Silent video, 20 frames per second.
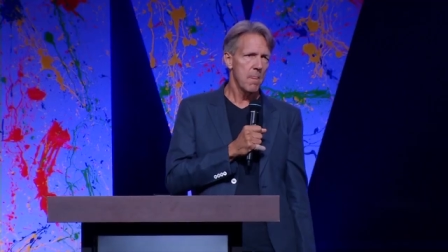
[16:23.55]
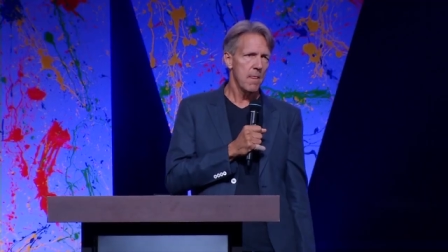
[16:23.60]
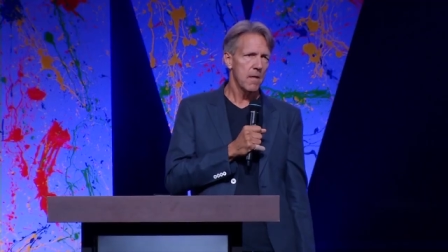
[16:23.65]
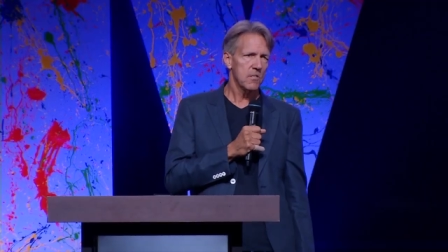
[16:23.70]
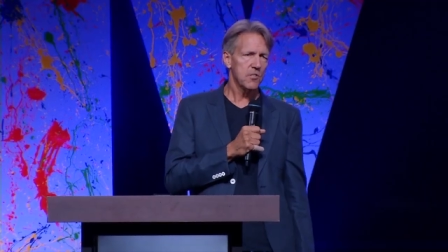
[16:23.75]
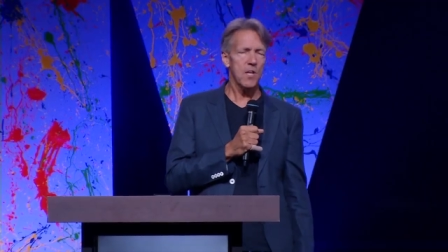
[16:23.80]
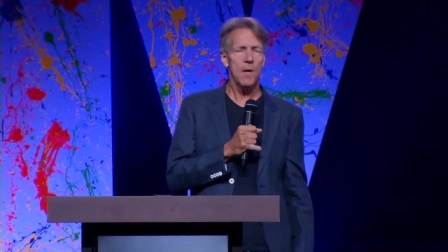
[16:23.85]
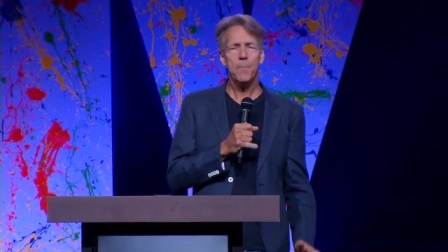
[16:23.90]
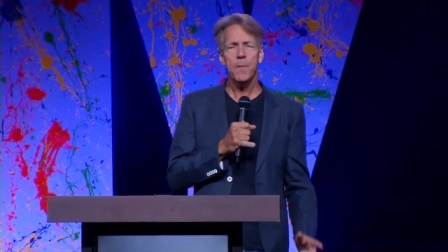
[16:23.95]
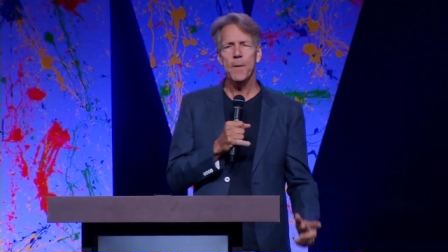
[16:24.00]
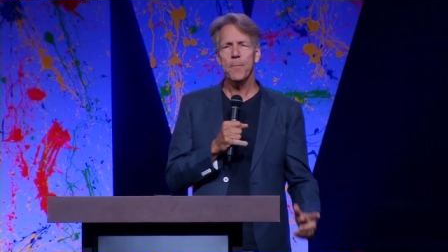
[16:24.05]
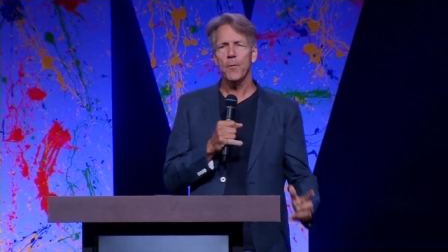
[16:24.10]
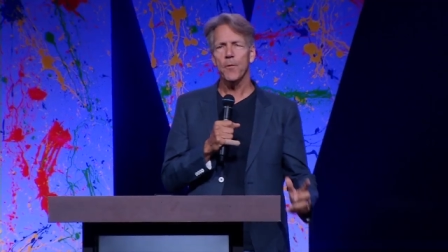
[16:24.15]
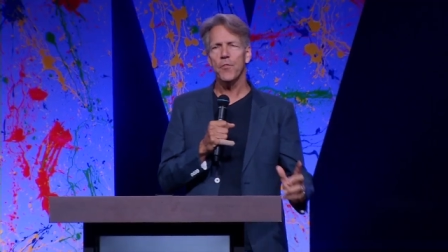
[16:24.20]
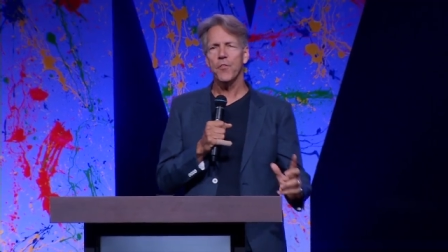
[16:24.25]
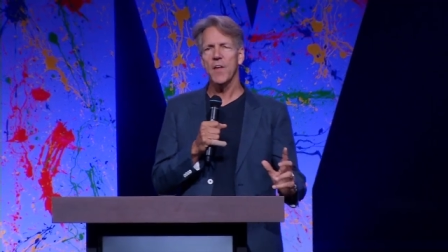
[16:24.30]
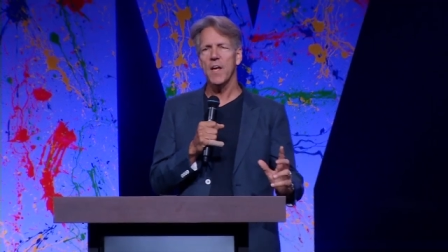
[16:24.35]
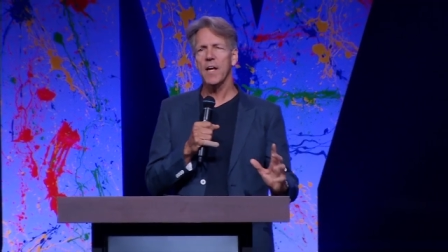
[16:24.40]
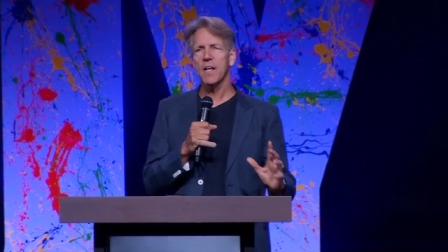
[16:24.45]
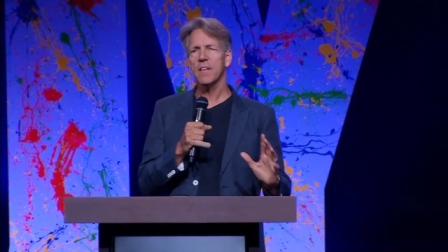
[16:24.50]
Some people
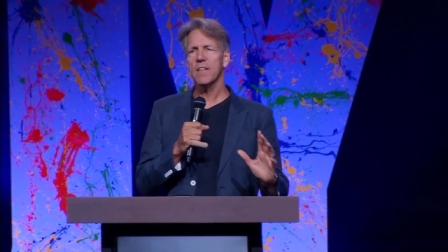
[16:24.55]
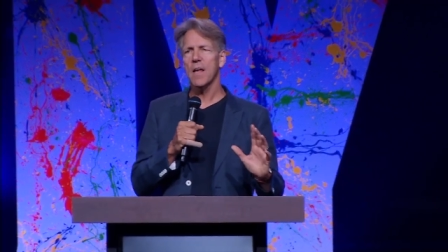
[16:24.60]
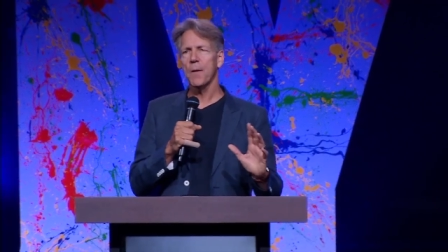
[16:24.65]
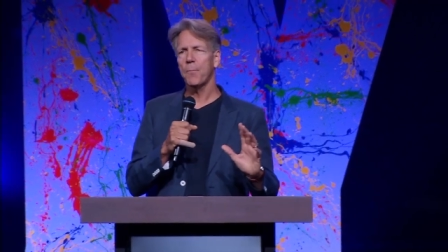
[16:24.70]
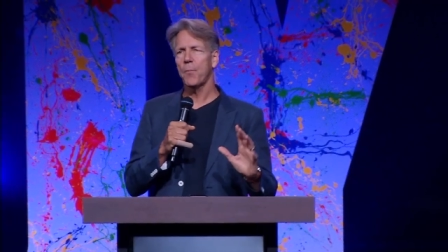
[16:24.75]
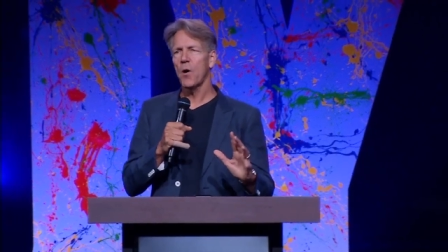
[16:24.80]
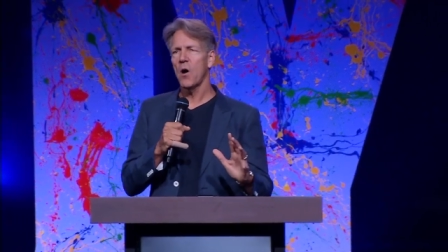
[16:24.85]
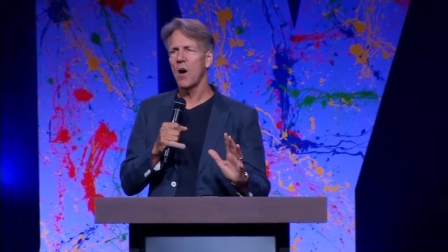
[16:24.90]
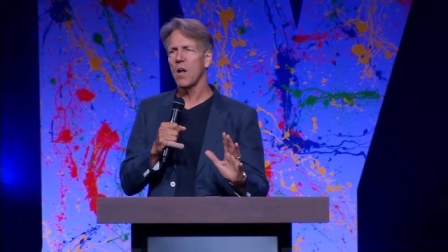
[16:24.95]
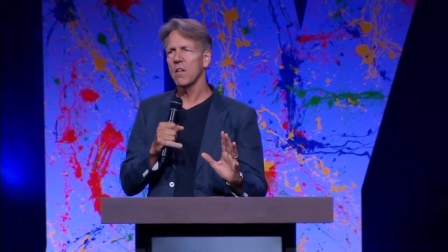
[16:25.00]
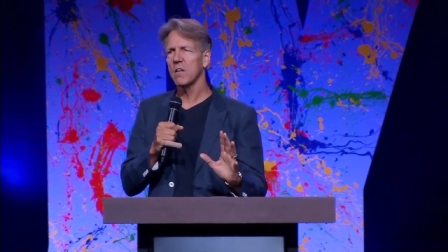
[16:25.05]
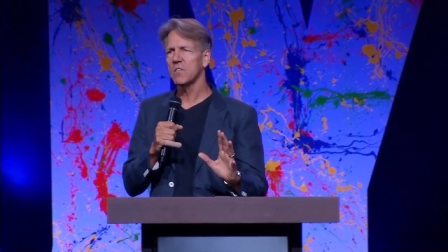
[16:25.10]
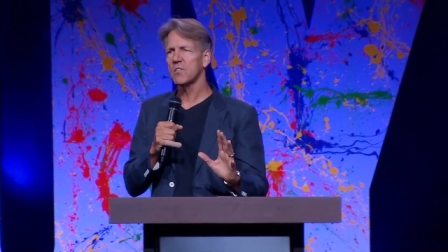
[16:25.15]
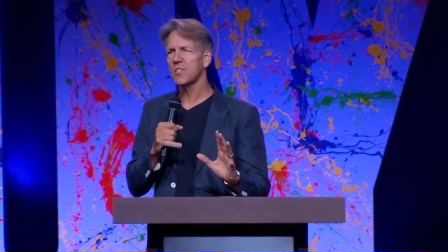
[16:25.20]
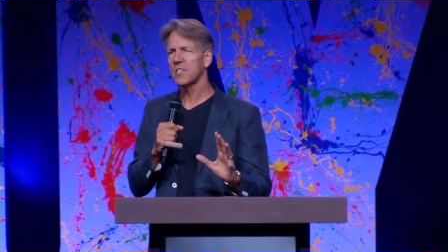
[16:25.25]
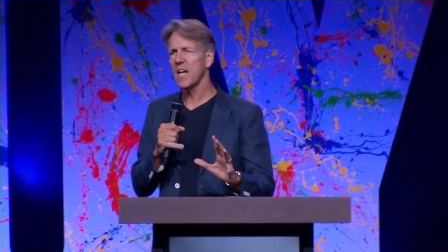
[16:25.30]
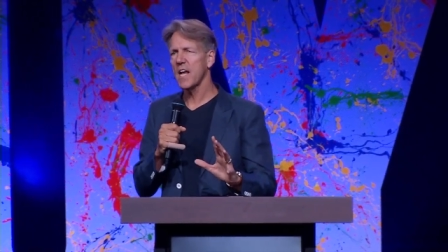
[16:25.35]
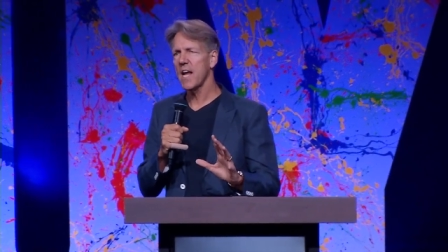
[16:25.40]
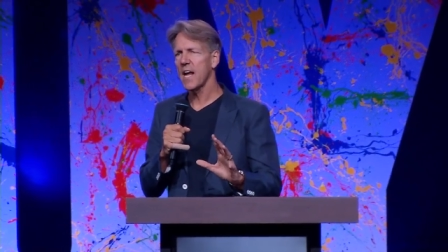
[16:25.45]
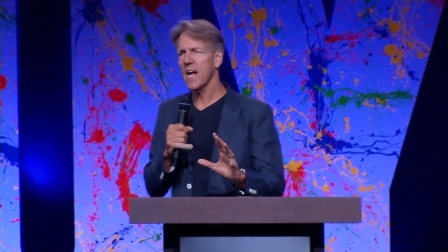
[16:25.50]
think that Paul is
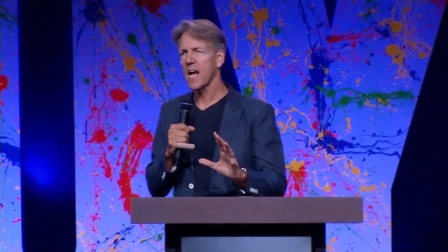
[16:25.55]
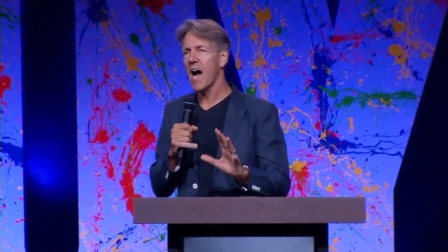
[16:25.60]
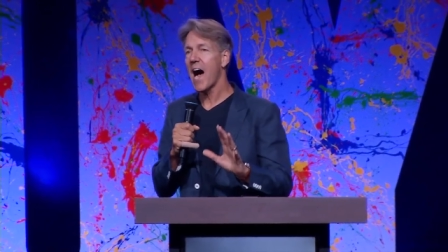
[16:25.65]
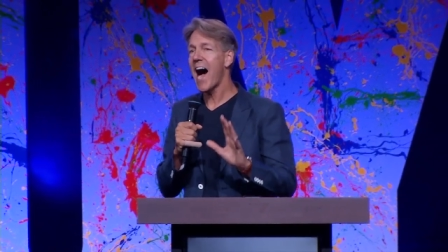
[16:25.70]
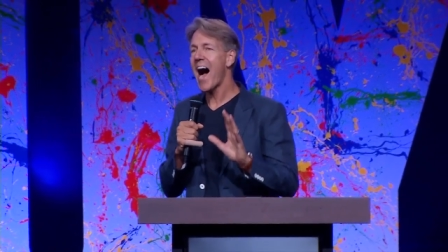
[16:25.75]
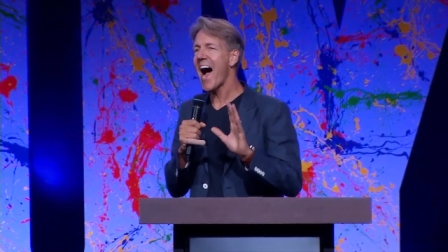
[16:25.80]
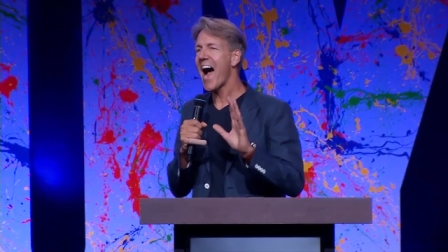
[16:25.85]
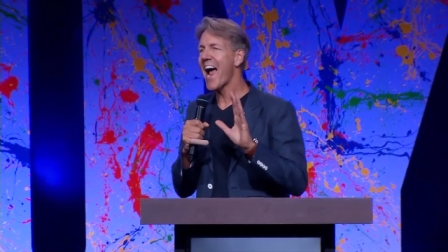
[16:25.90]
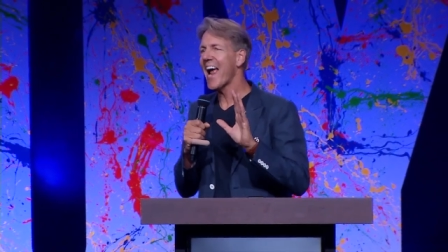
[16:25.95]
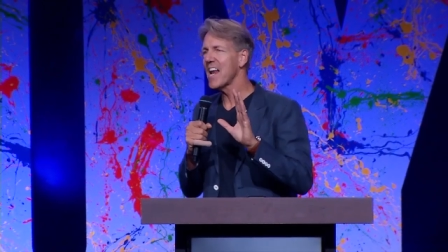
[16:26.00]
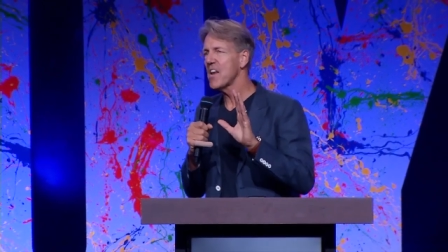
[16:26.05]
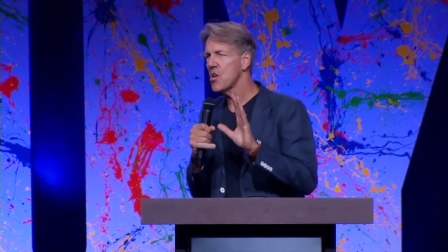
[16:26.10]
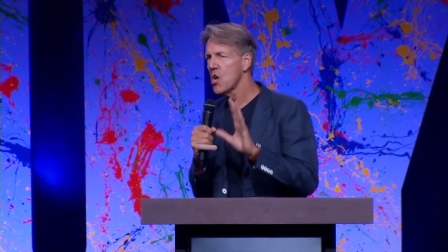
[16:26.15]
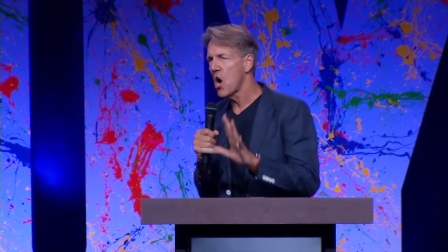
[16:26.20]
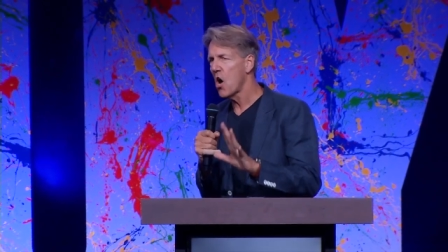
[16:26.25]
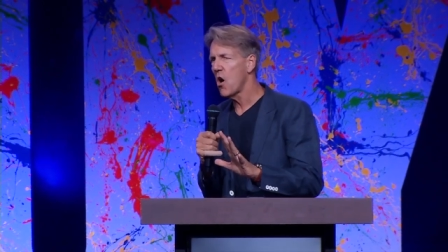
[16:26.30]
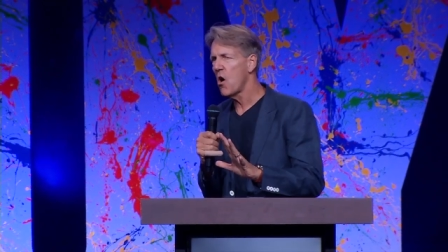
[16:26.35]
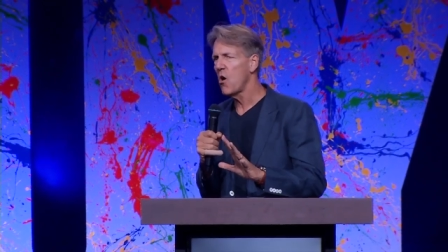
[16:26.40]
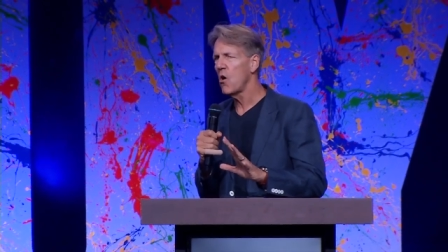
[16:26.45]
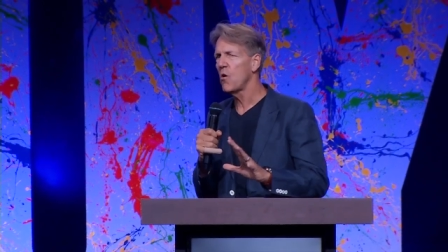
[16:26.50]
saying, I
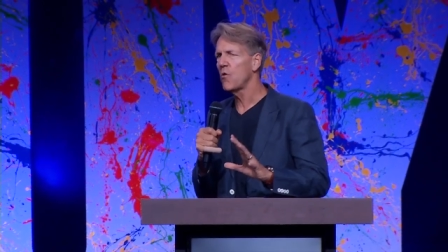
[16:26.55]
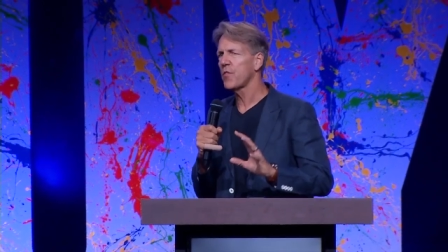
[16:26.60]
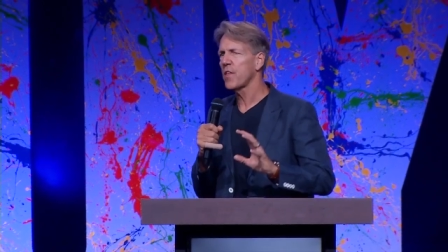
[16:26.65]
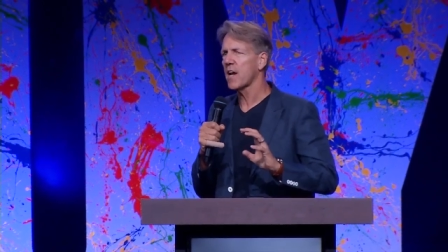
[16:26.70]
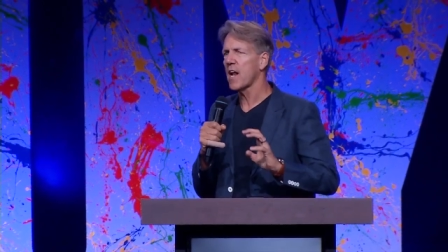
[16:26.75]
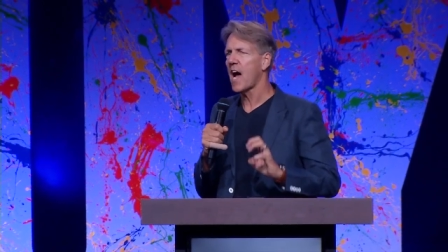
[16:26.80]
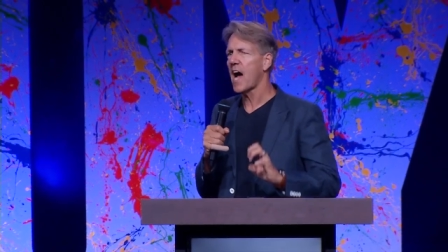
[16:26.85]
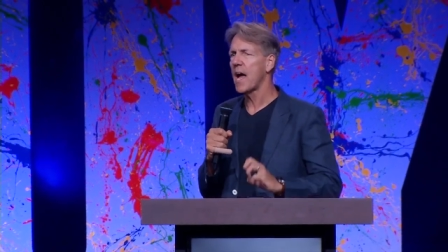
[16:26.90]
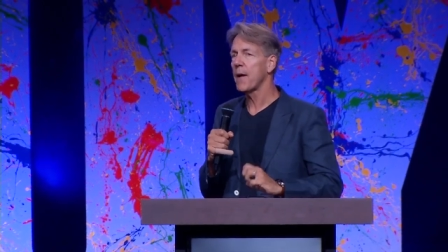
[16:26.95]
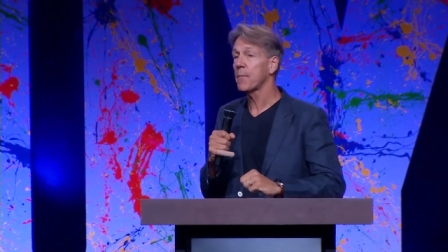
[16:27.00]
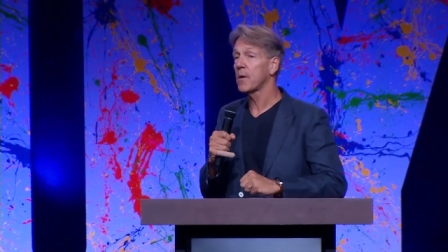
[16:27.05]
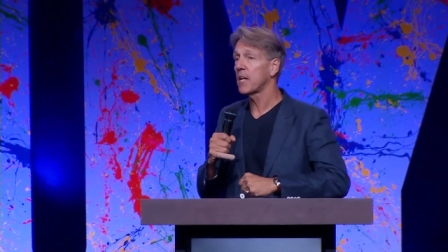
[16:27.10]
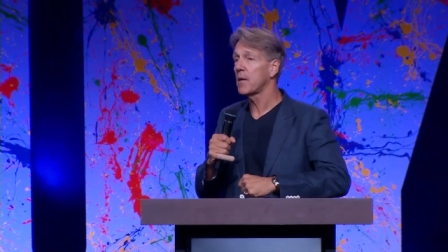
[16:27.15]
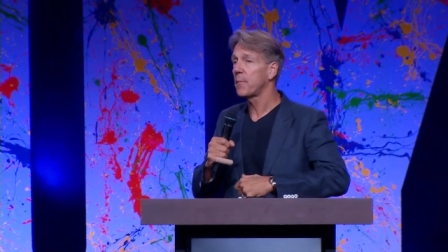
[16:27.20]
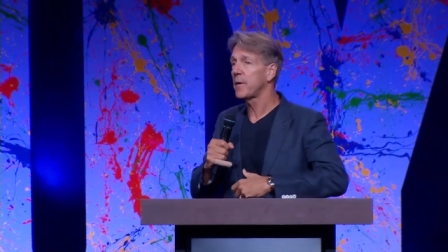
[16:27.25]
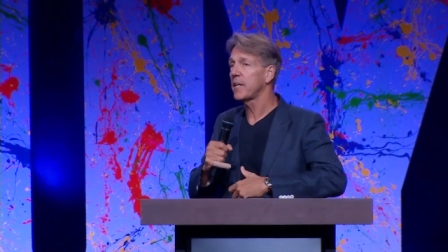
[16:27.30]
know that I'm going to